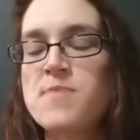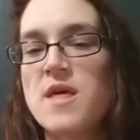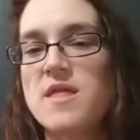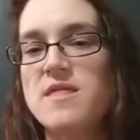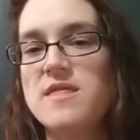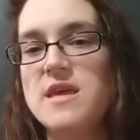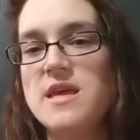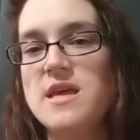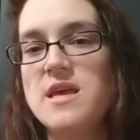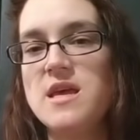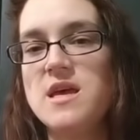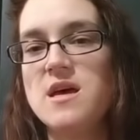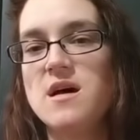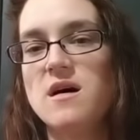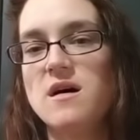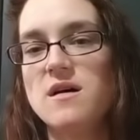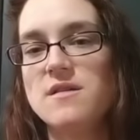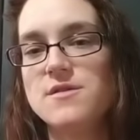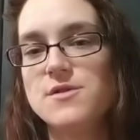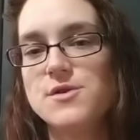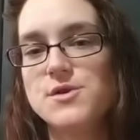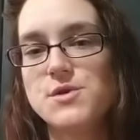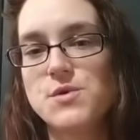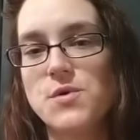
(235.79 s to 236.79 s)
The
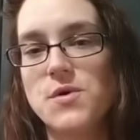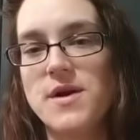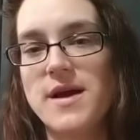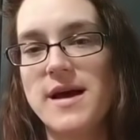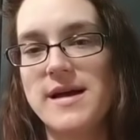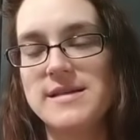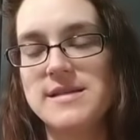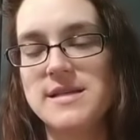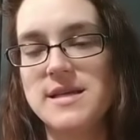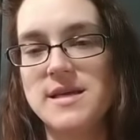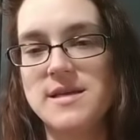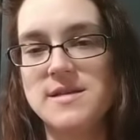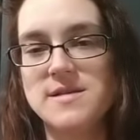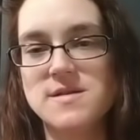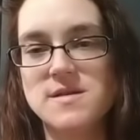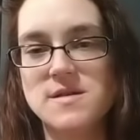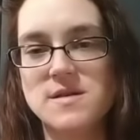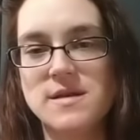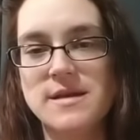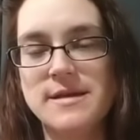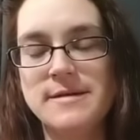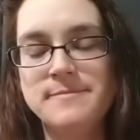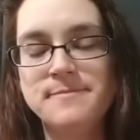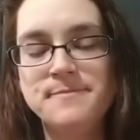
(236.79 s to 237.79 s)
other short-acting
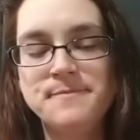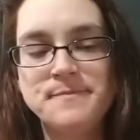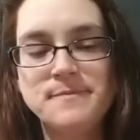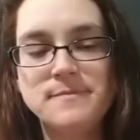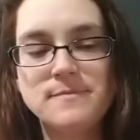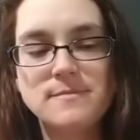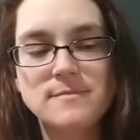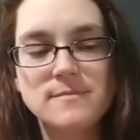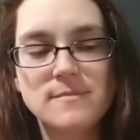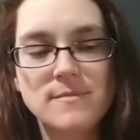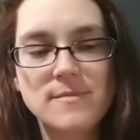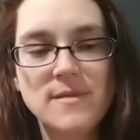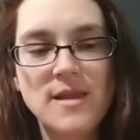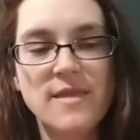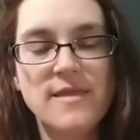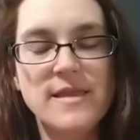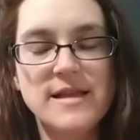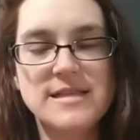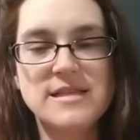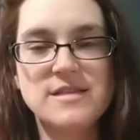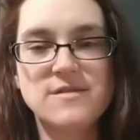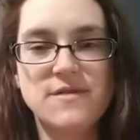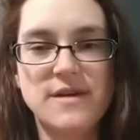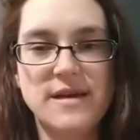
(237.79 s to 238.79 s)
insulin
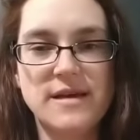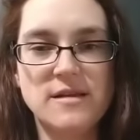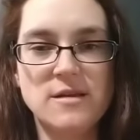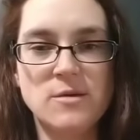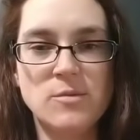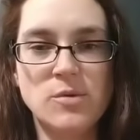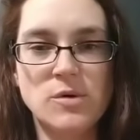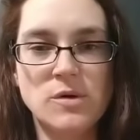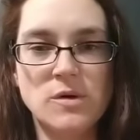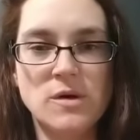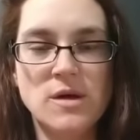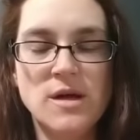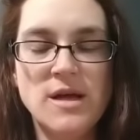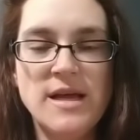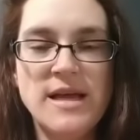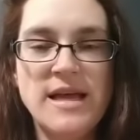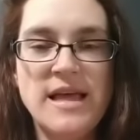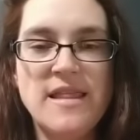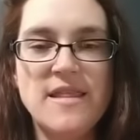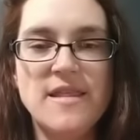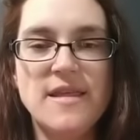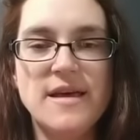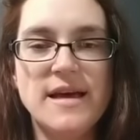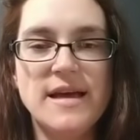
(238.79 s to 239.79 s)
that's available
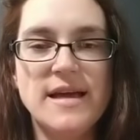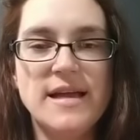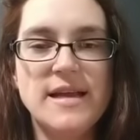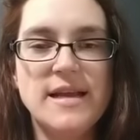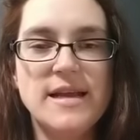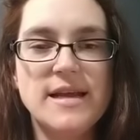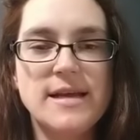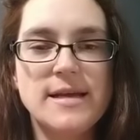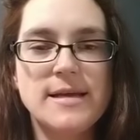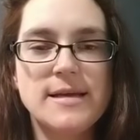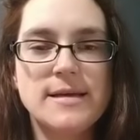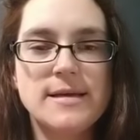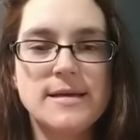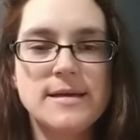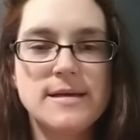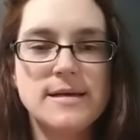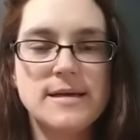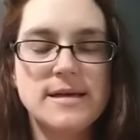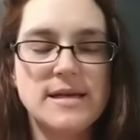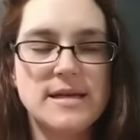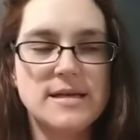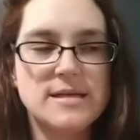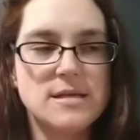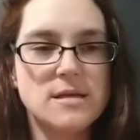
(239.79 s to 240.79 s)
that
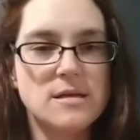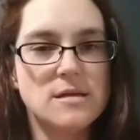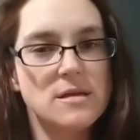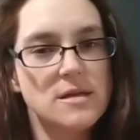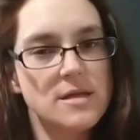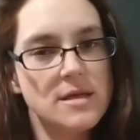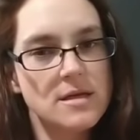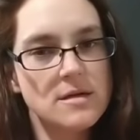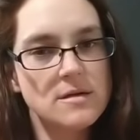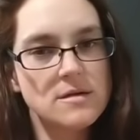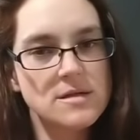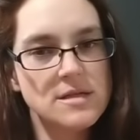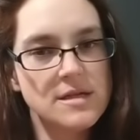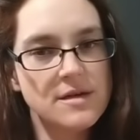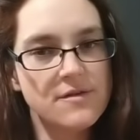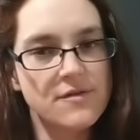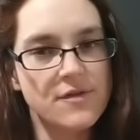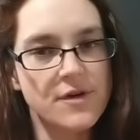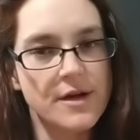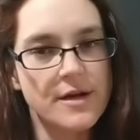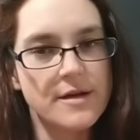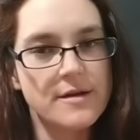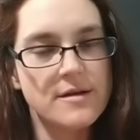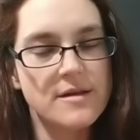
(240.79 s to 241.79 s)
is a little
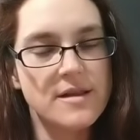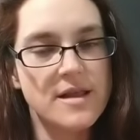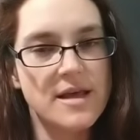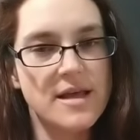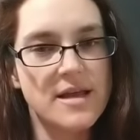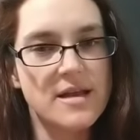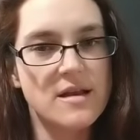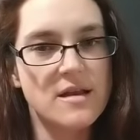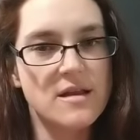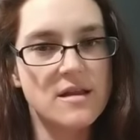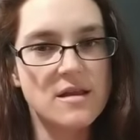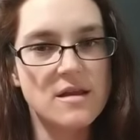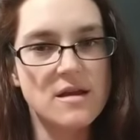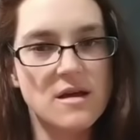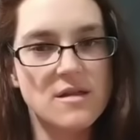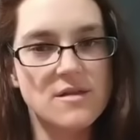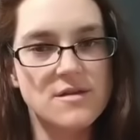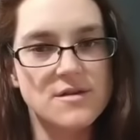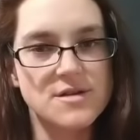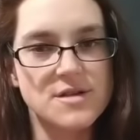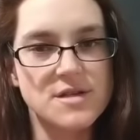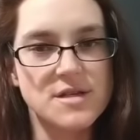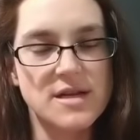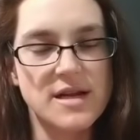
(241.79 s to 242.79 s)
different than
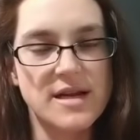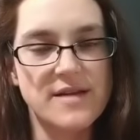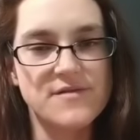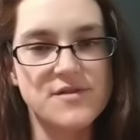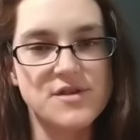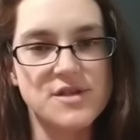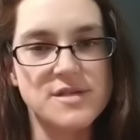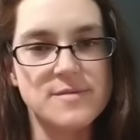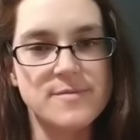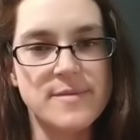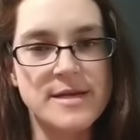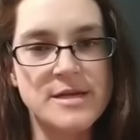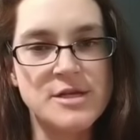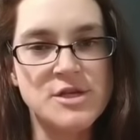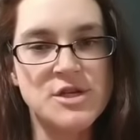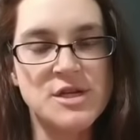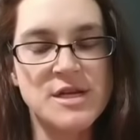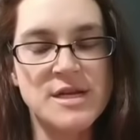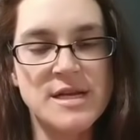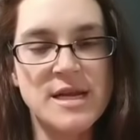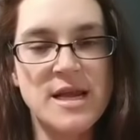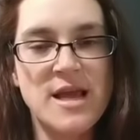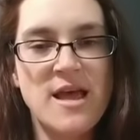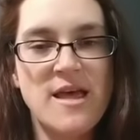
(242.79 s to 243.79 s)
others that I've just
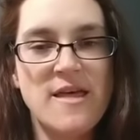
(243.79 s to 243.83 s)
mentioned.